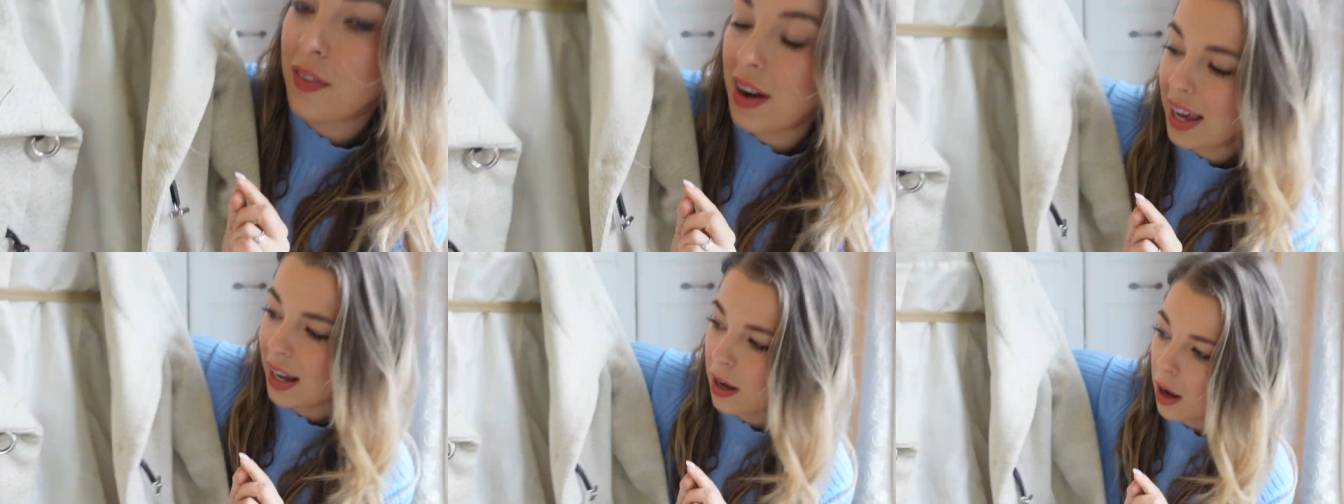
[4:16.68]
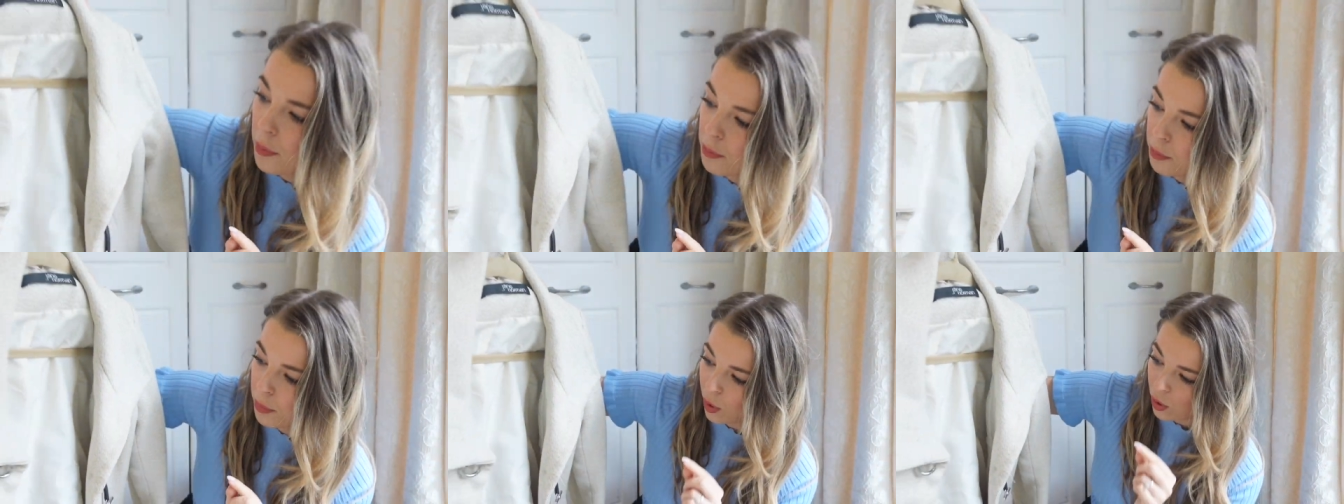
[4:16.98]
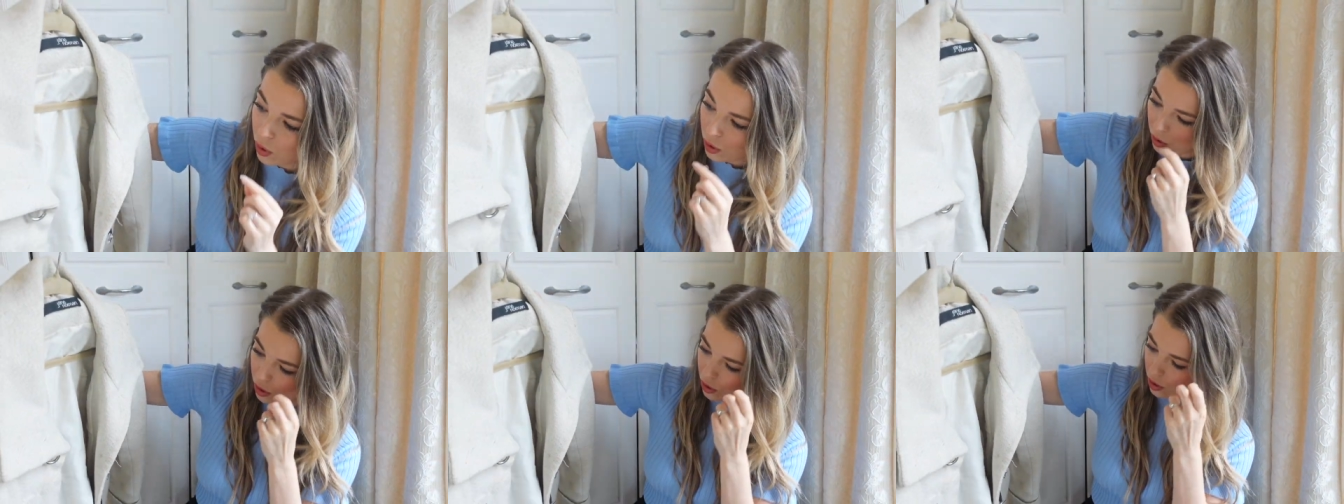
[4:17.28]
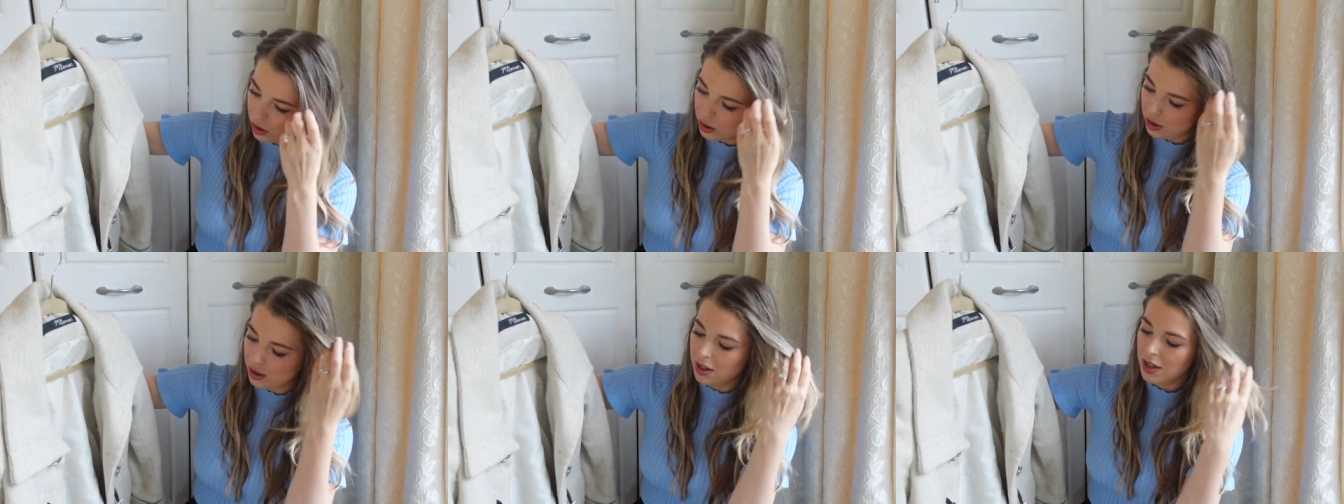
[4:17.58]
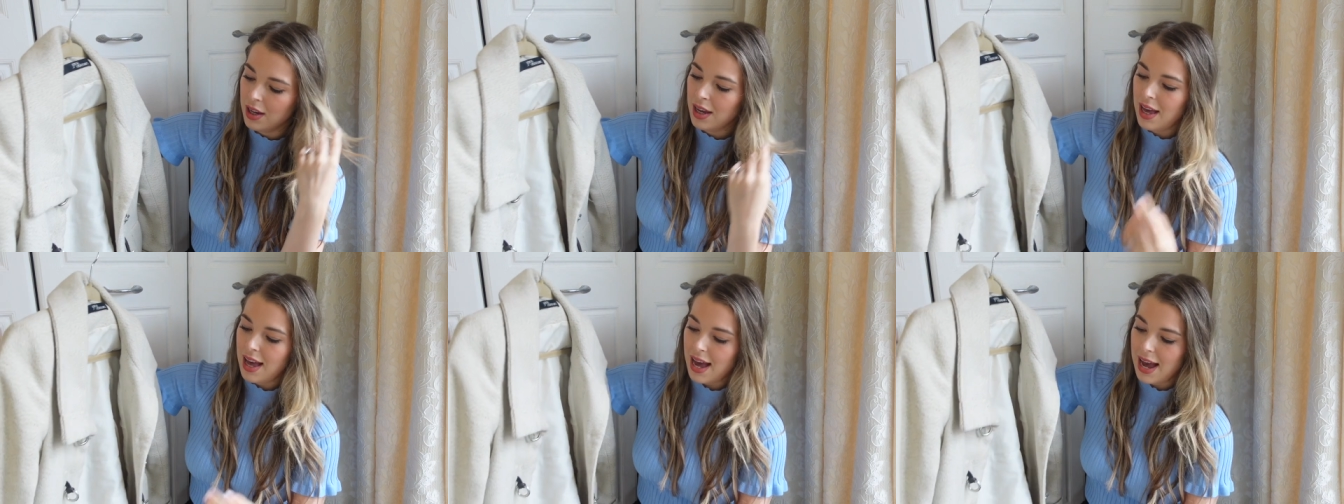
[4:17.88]
of like buckle
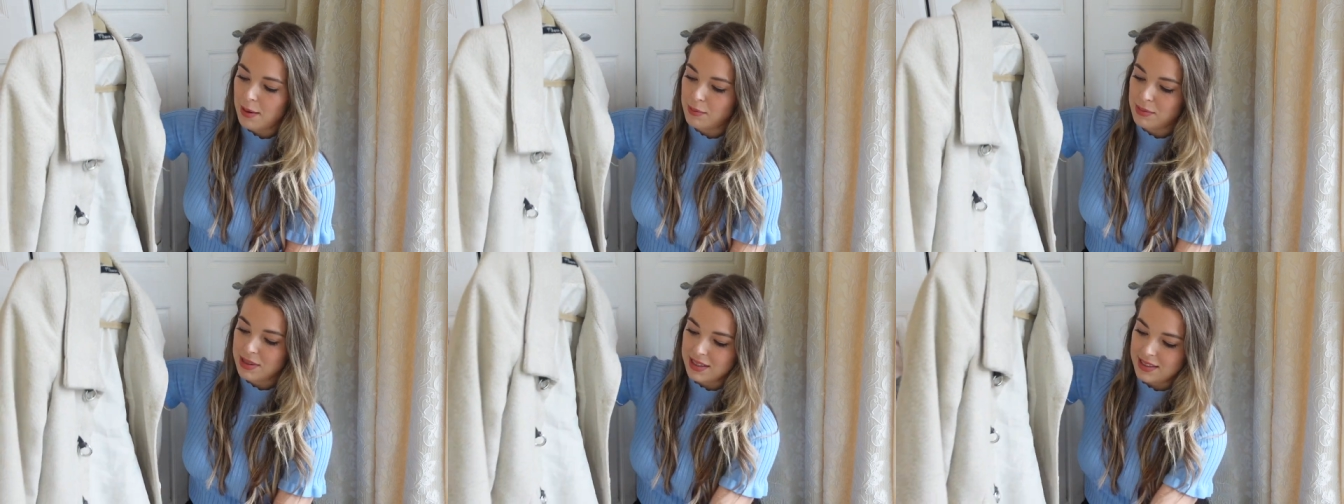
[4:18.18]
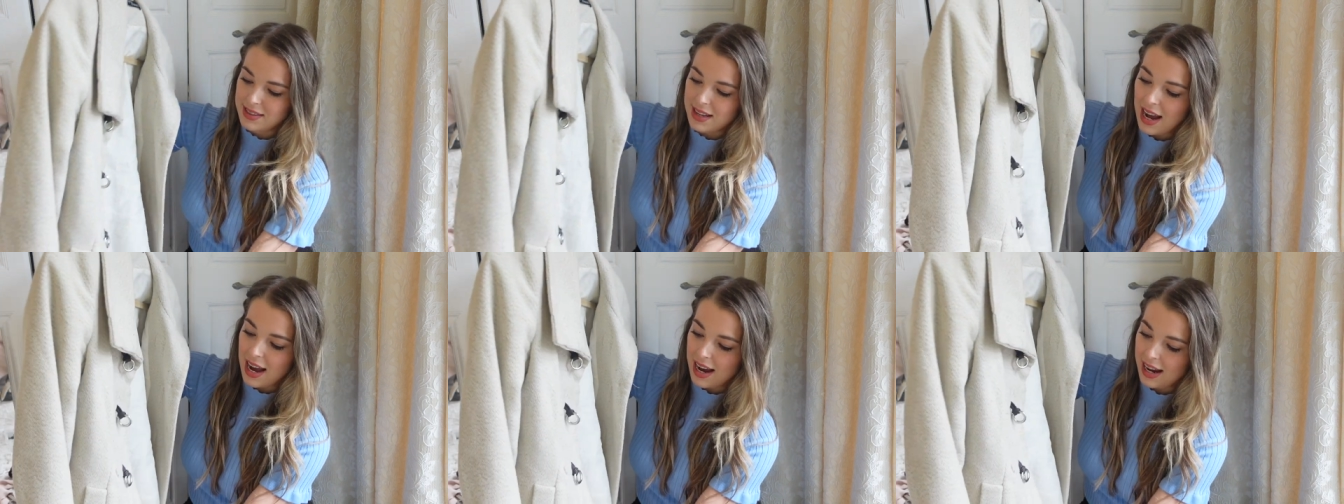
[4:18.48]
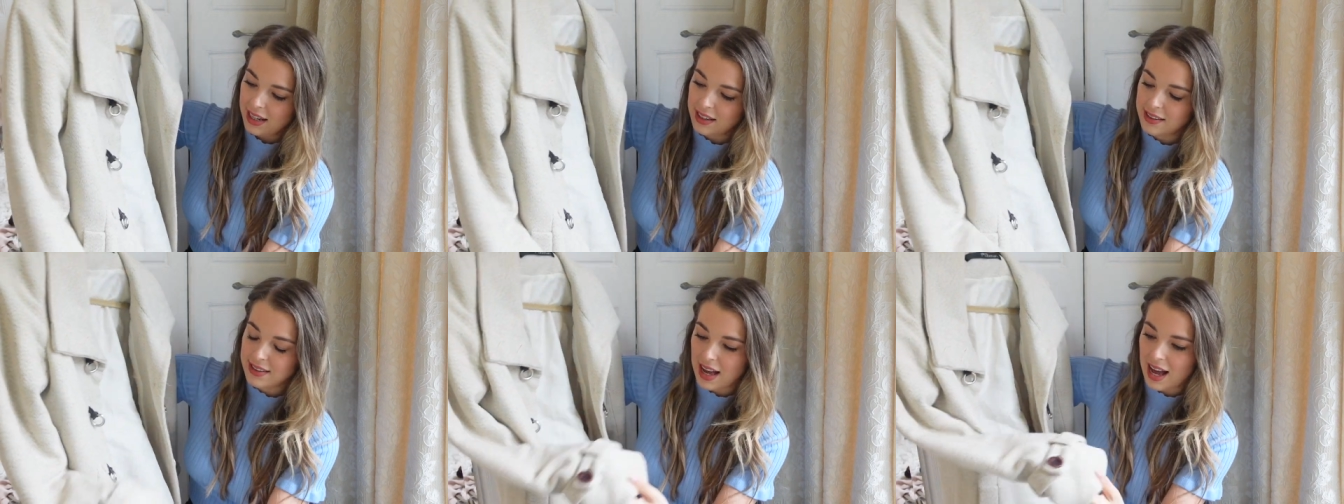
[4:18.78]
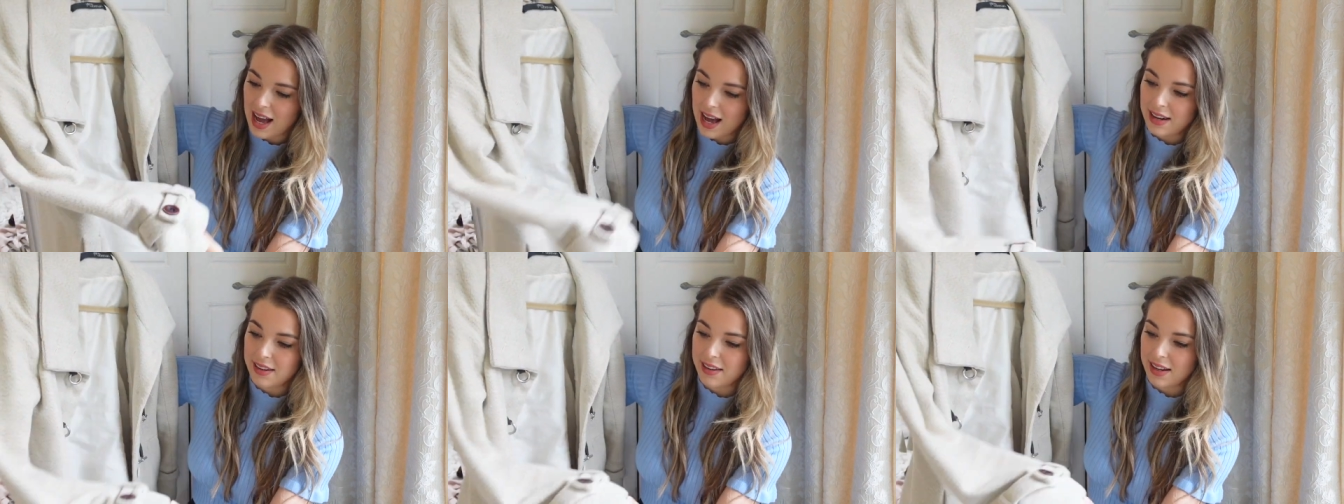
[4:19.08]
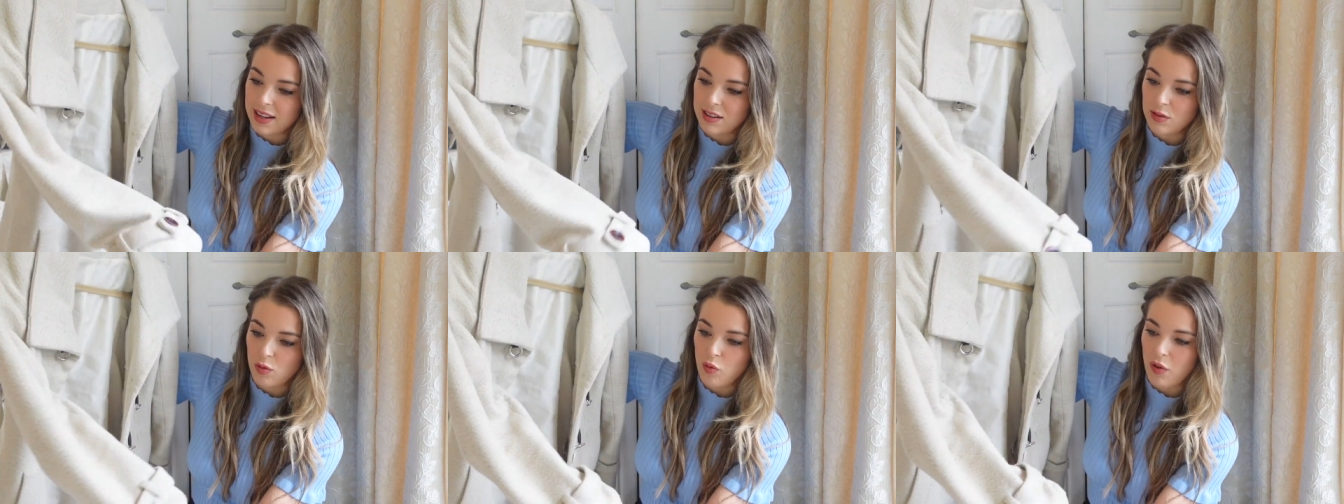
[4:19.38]
um, designs and
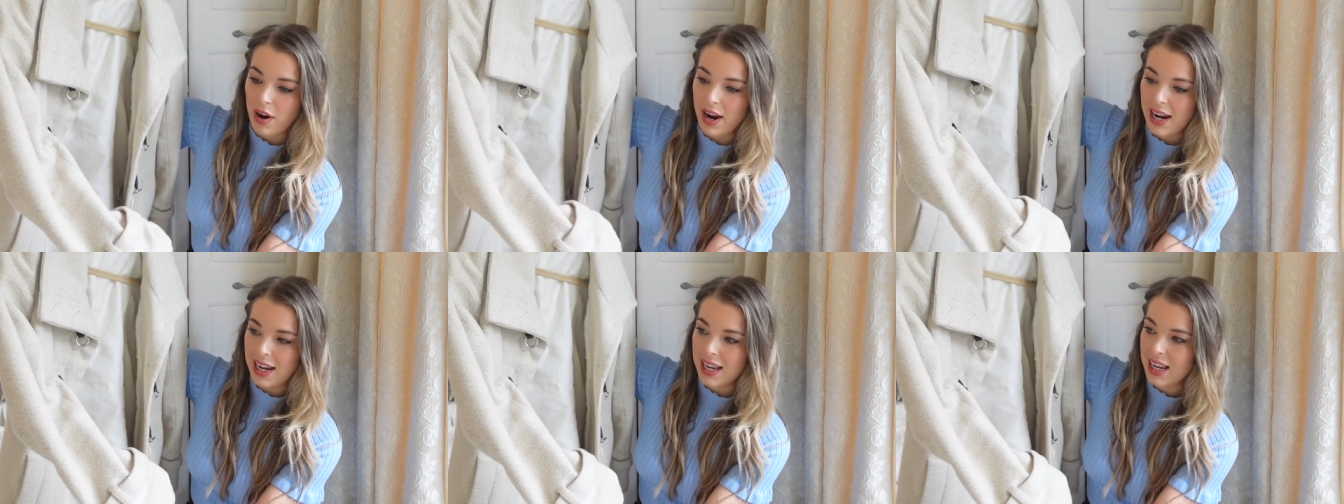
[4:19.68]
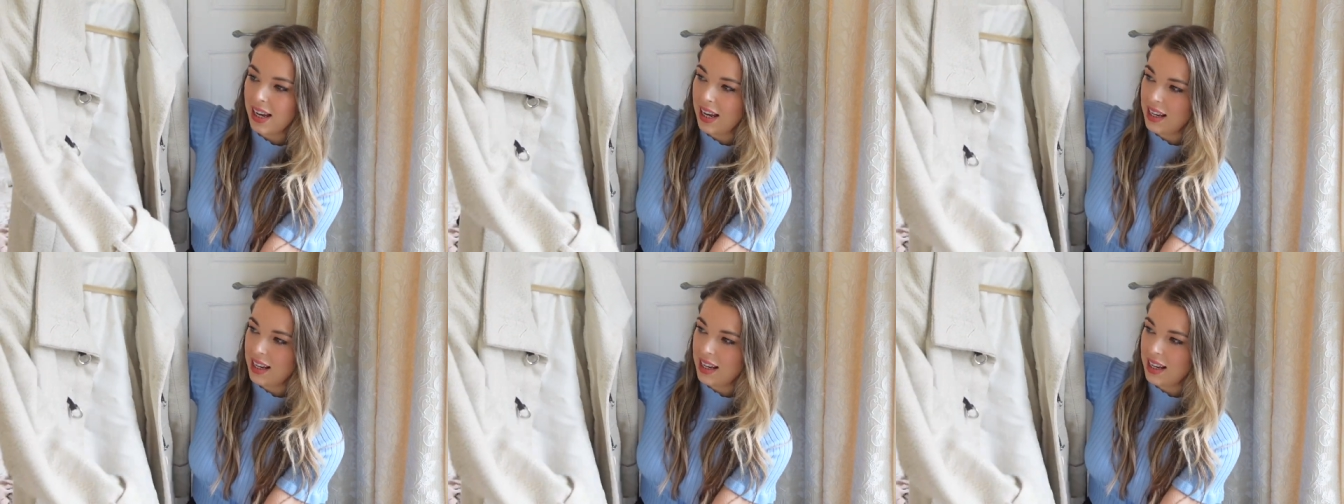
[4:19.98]
it's really,